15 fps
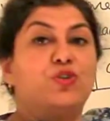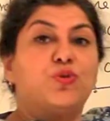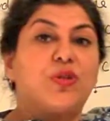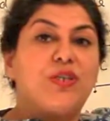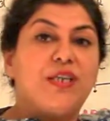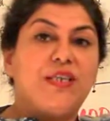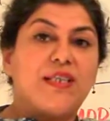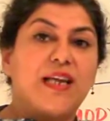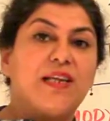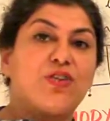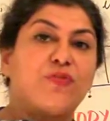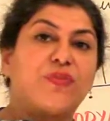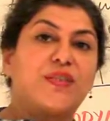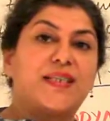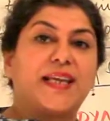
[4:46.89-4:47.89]
do the details
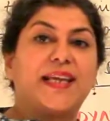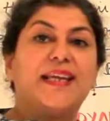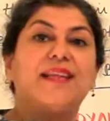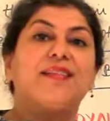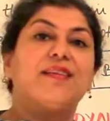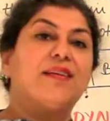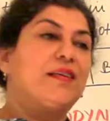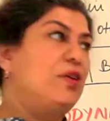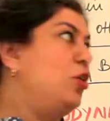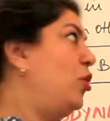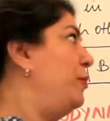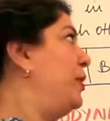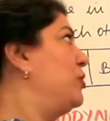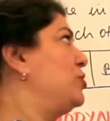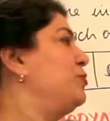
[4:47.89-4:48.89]
of the second and third
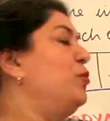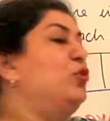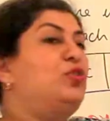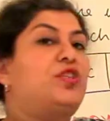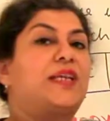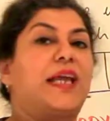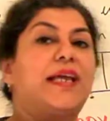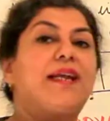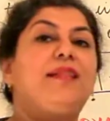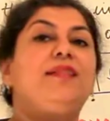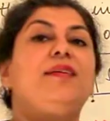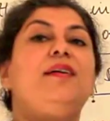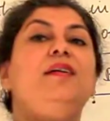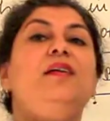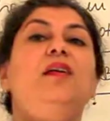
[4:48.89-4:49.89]
law, because both second and
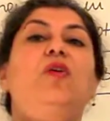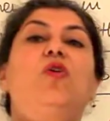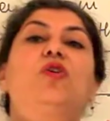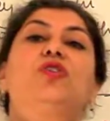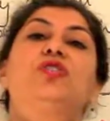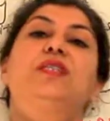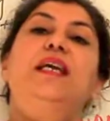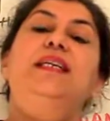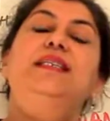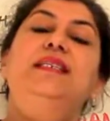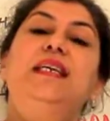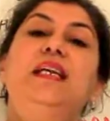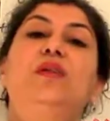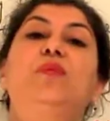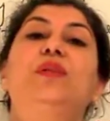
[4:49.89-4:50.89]
third laws, they
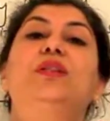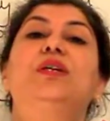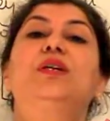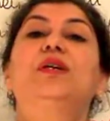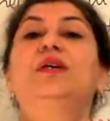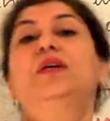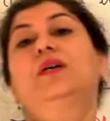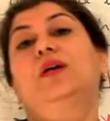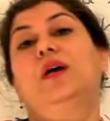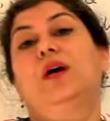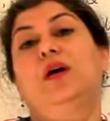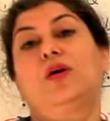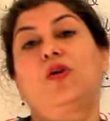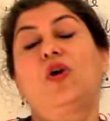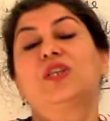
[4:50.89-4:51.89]
deal with the
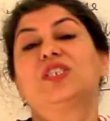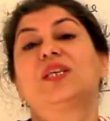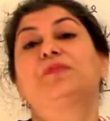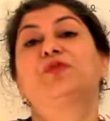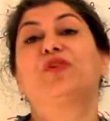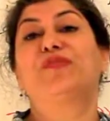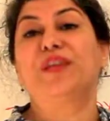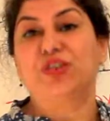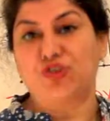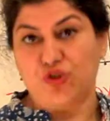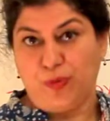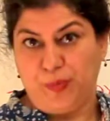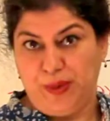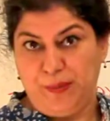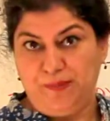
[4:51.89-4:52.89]
concept of
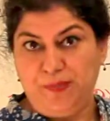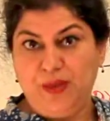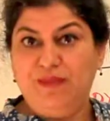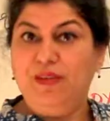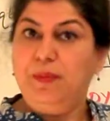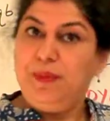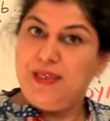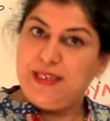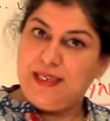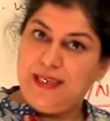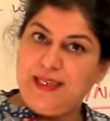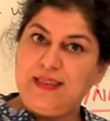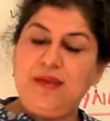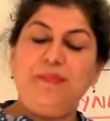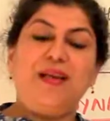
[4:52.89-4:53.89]
entropy. We'll be
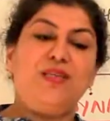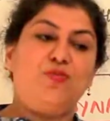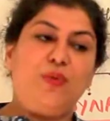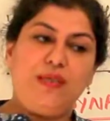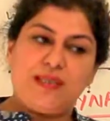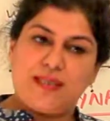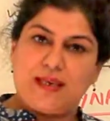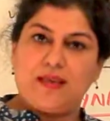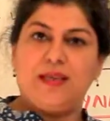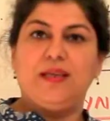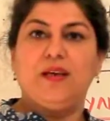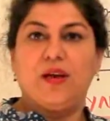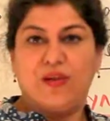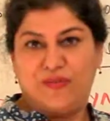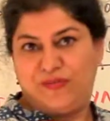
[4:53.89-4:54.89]
dealing them as we
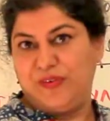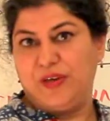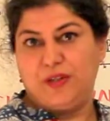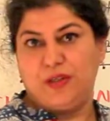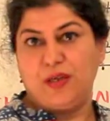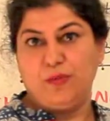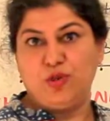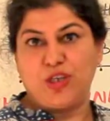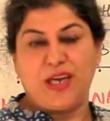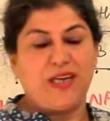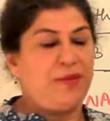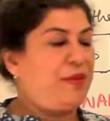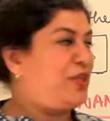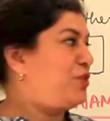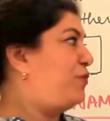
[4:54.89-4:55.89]
study
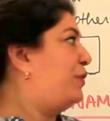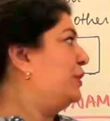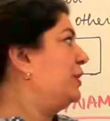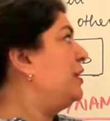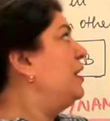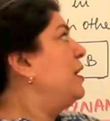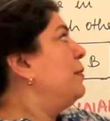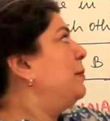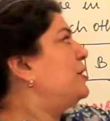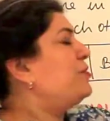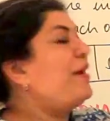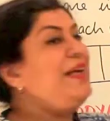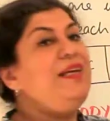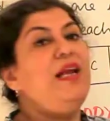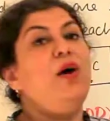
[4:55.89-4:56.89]
thermodynamics further. But
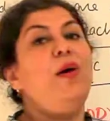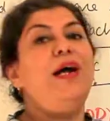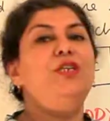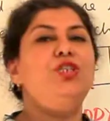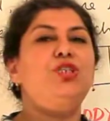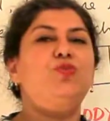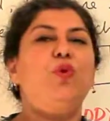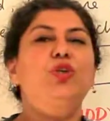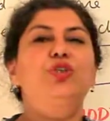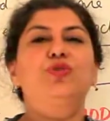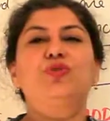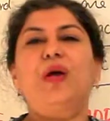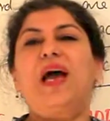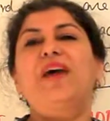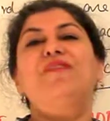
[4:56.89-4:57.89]
right now, I just want you
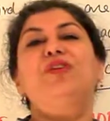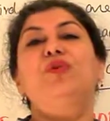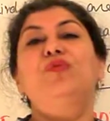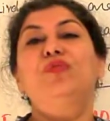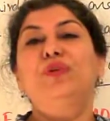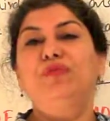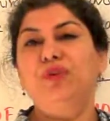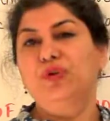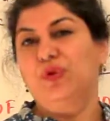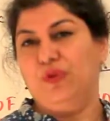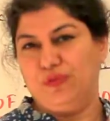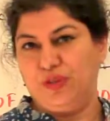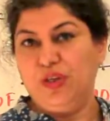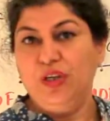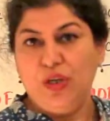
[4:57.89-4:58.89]
to have an overview
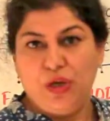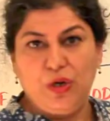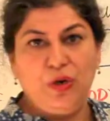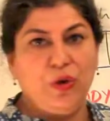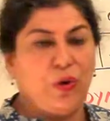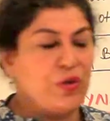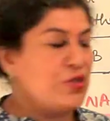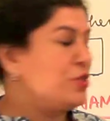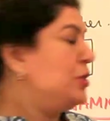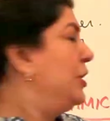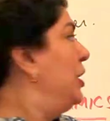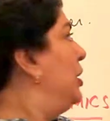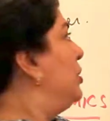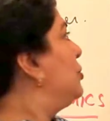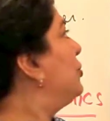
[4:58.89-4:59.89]
of the laws.
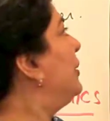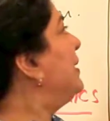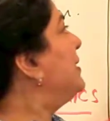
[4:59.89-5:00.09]
So